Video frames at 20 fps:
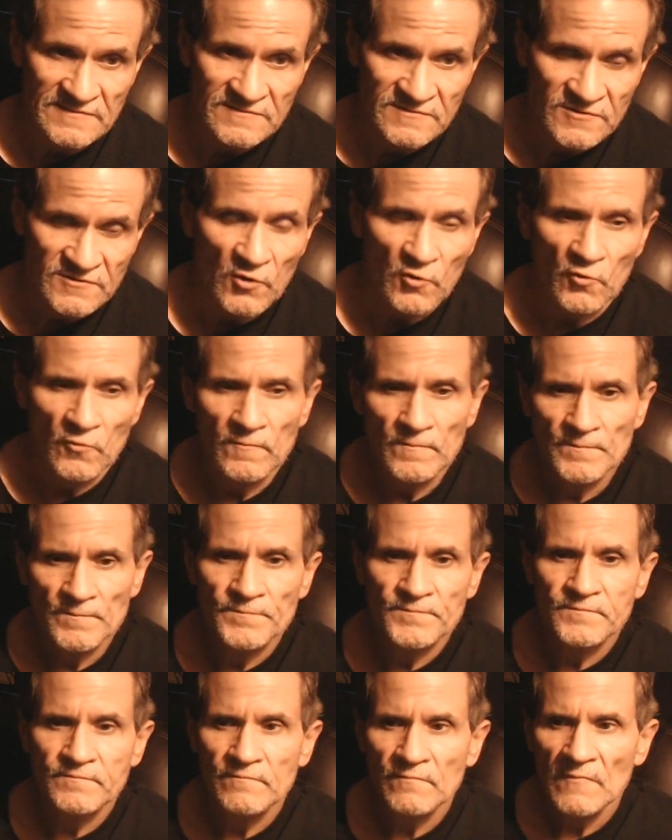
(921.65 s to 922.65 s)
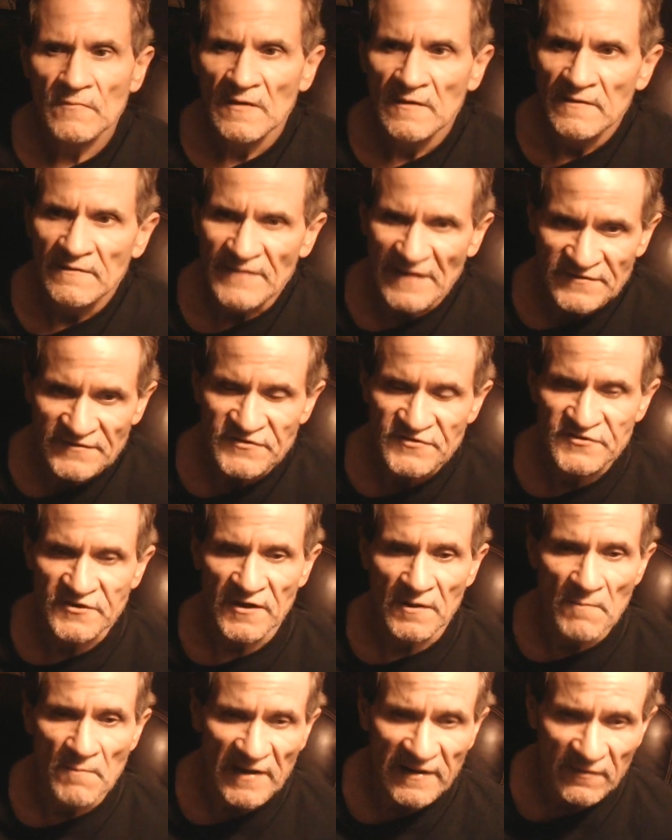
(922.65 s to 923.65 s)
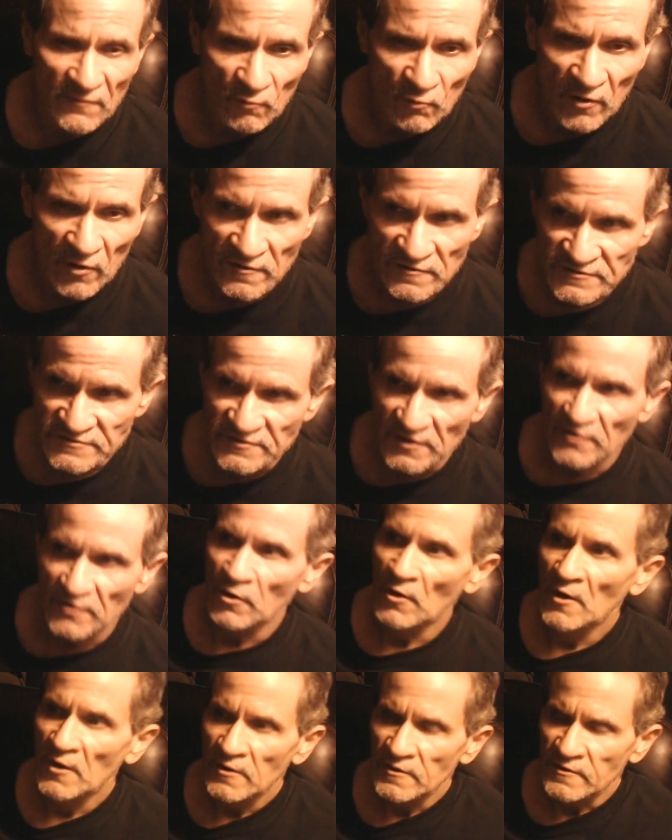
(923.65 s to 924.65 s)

So that's just going to make it worse. So you